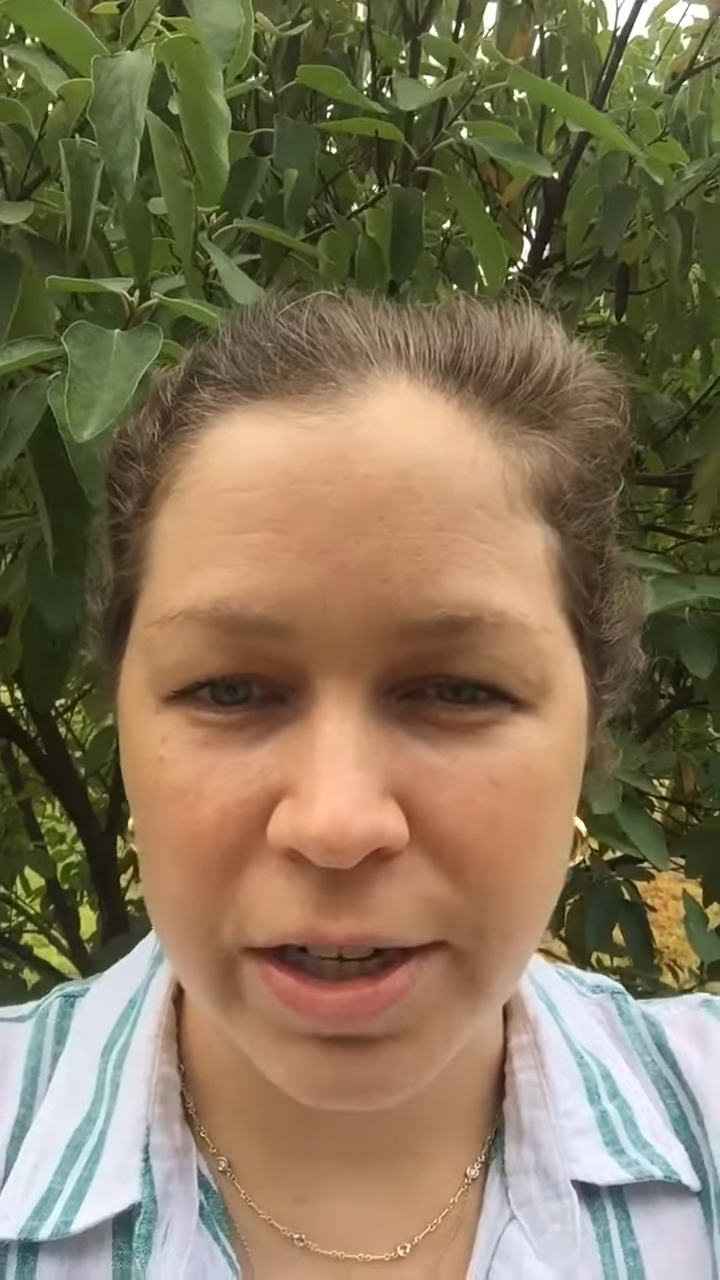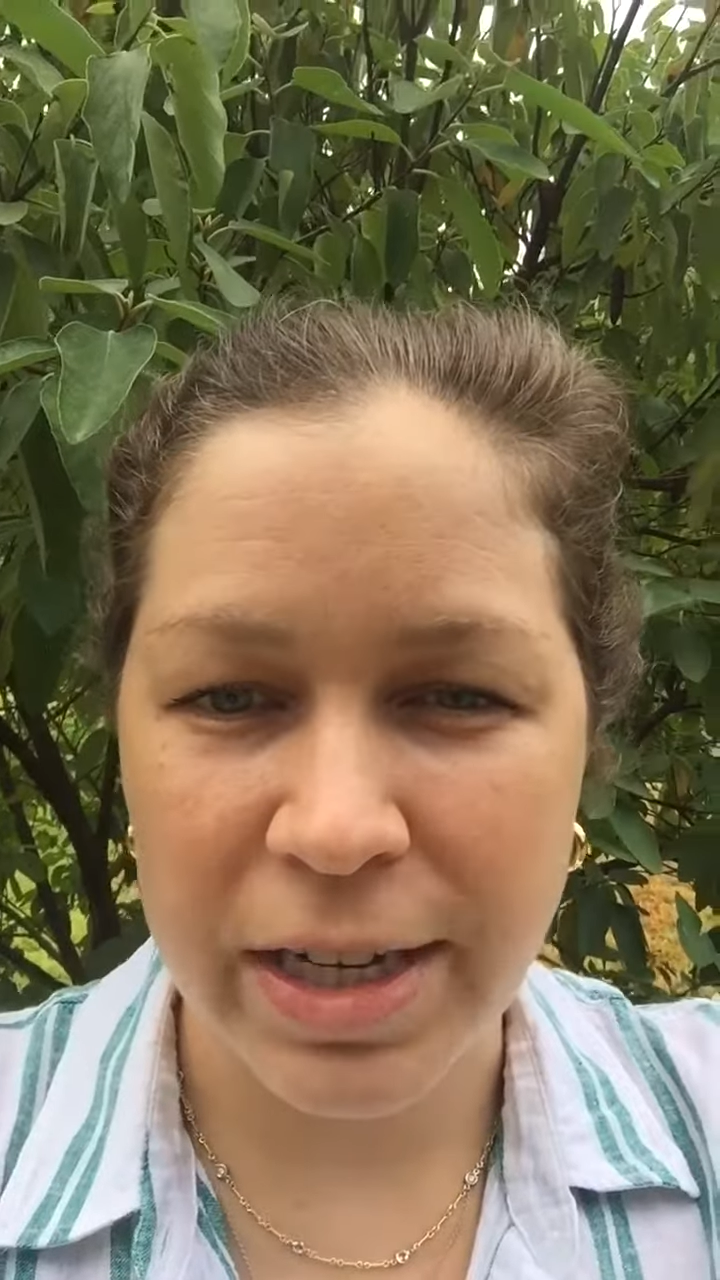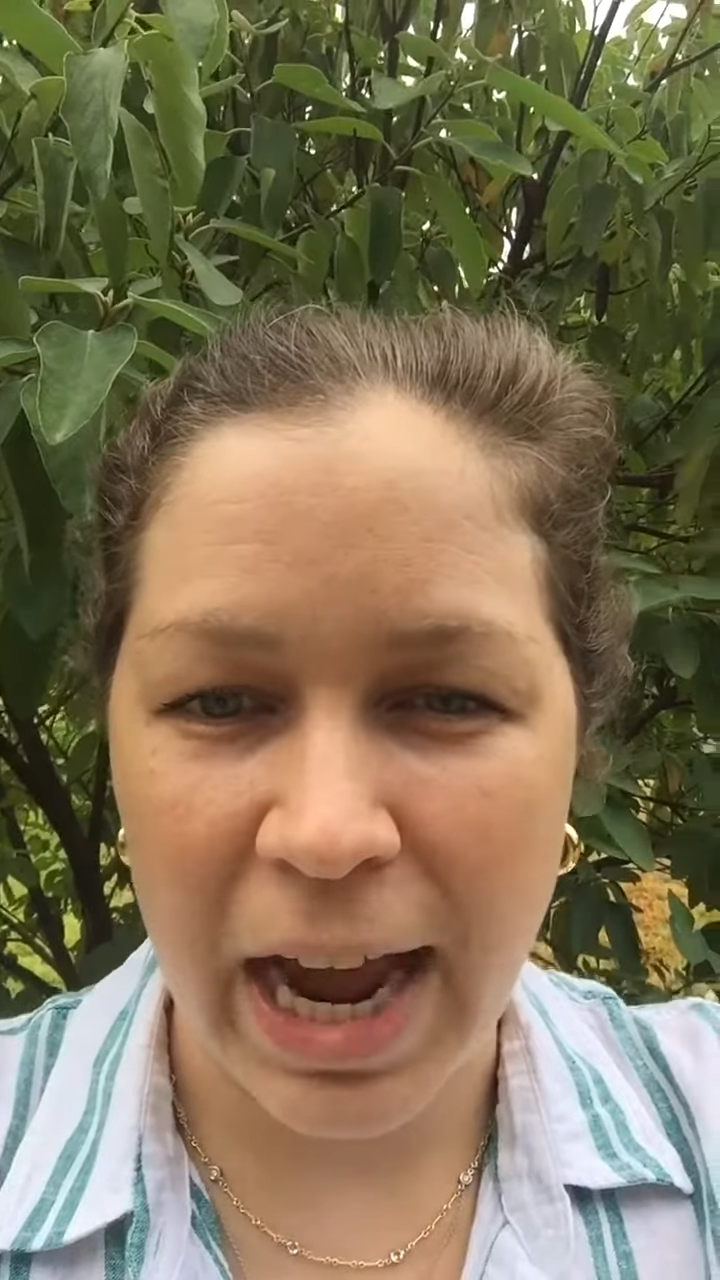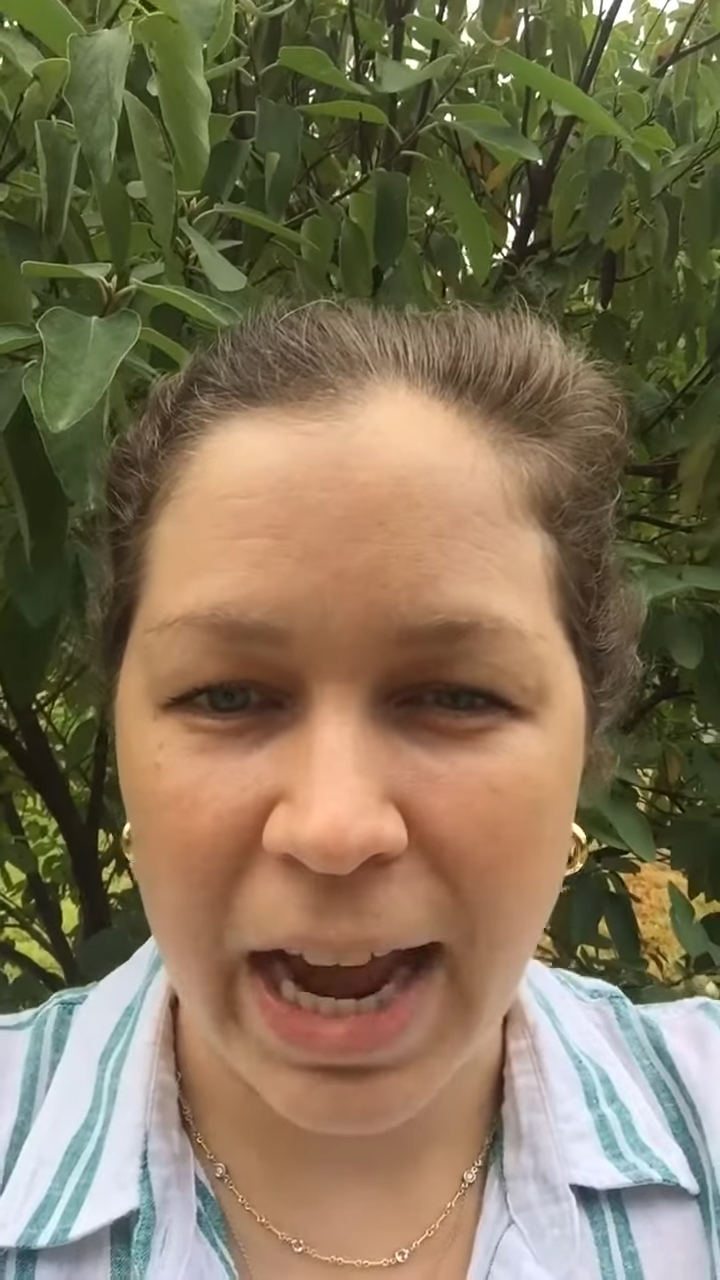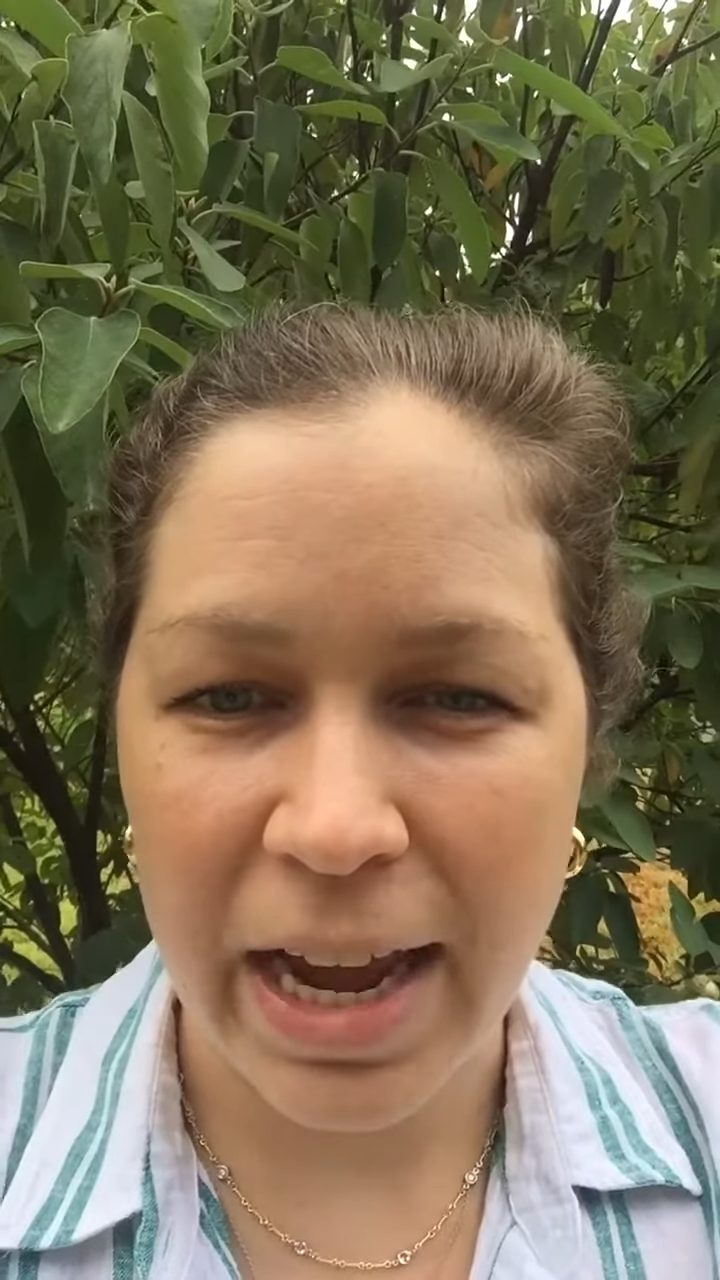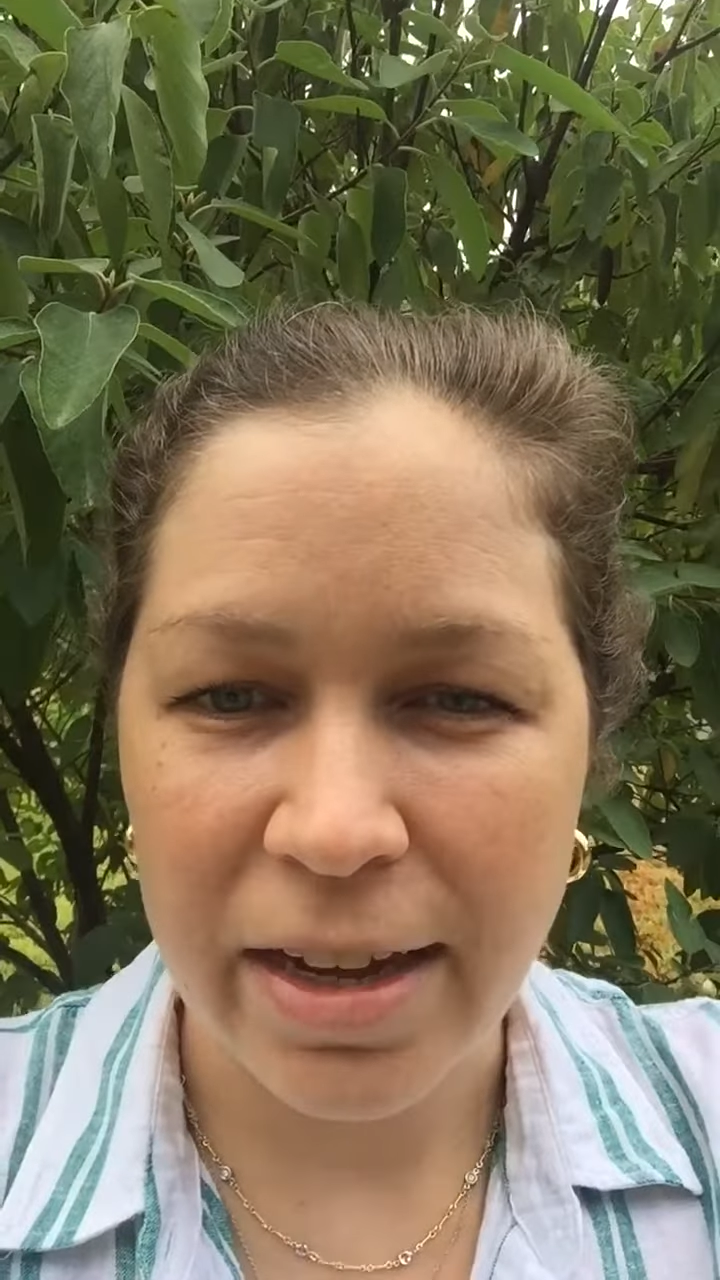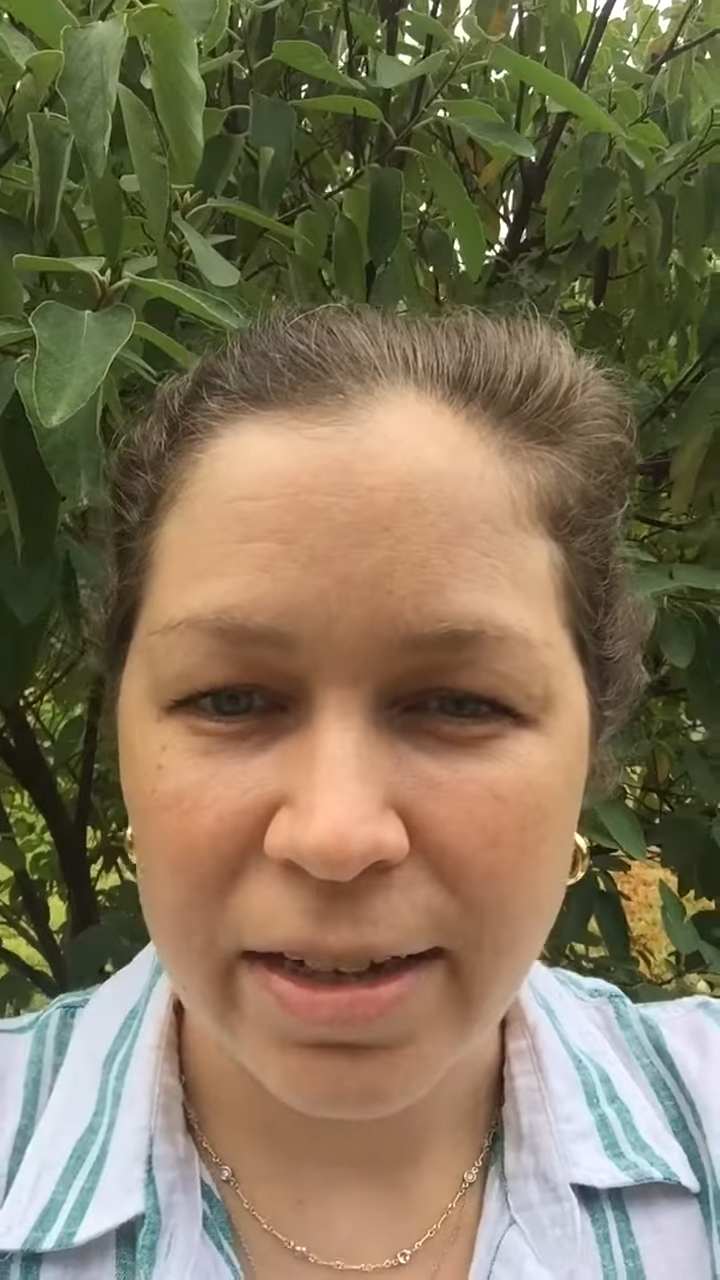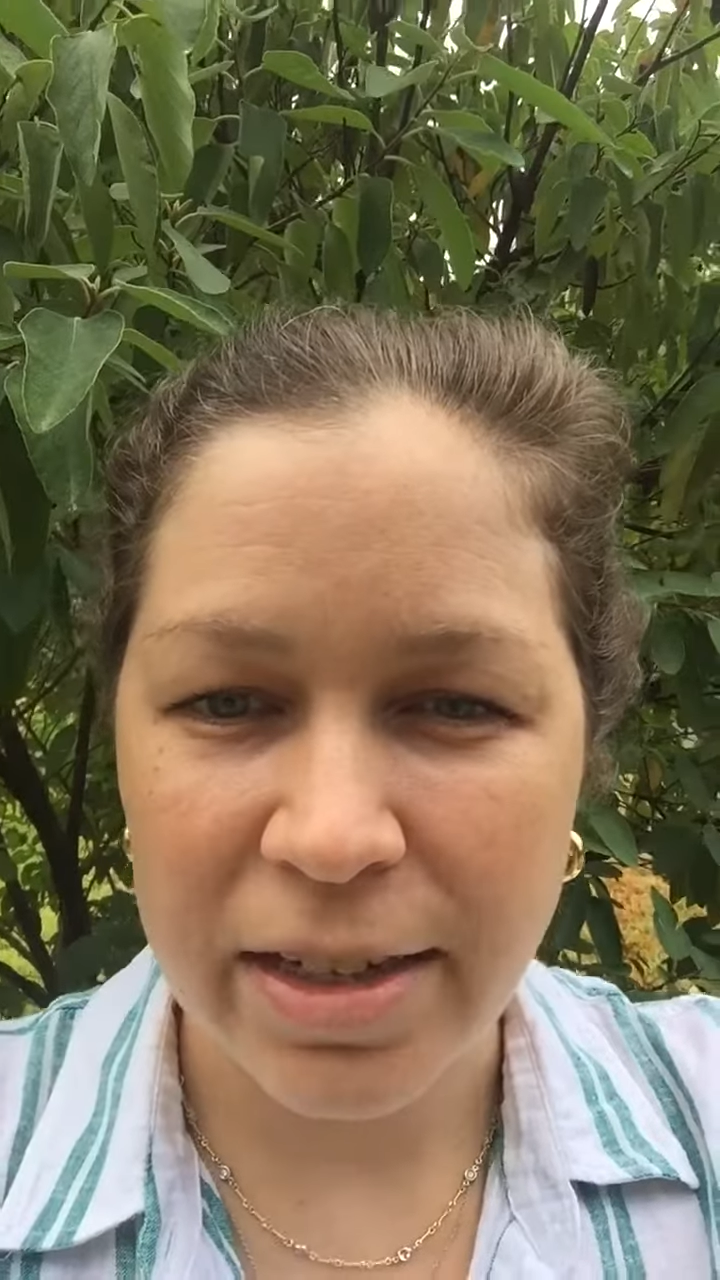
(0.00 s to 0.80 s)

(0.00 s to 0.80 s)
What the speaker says: today